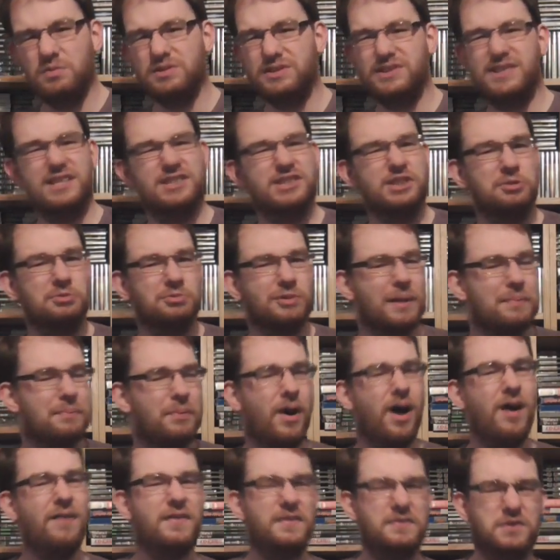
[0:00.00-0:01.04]
was this a
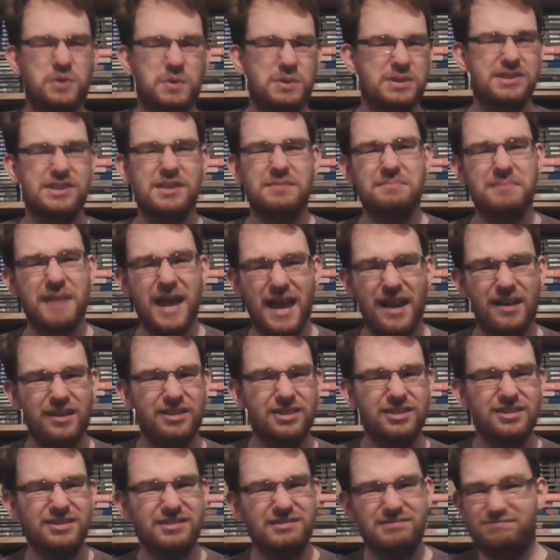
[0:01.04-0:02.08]
ripoff of Twisted
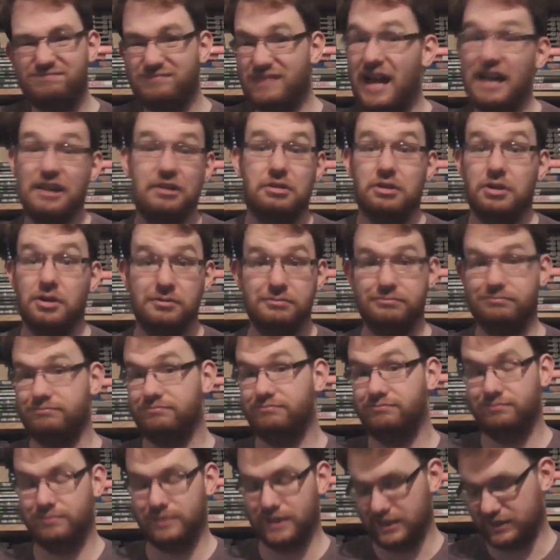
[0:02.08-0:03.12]
Metal? I don't know.
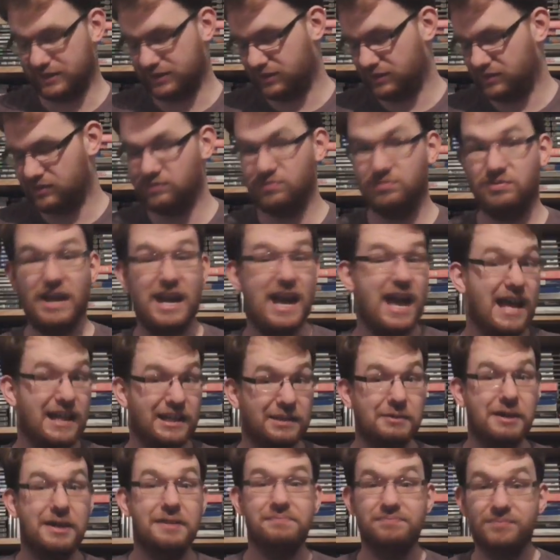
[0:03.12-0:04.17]
But
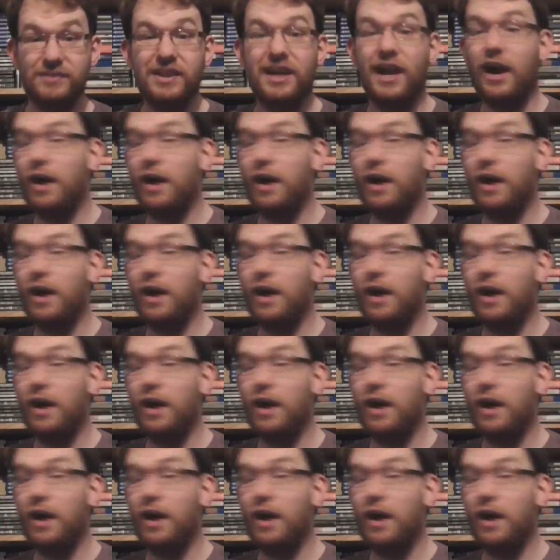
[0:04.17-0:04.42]
anyway,